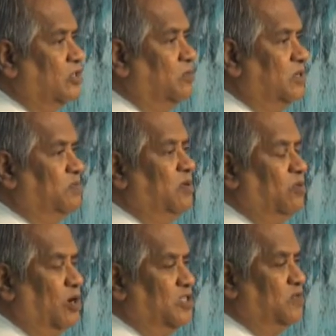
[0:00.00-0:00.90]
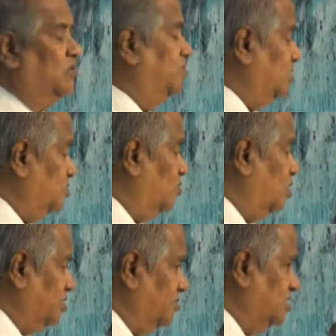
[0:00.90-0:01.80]
You must be watchful. You must know
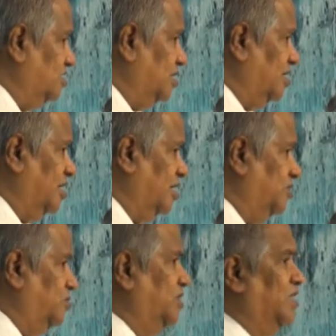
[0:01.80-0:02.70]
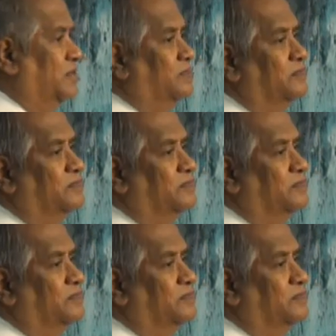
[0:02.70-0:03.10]
what your children are doing.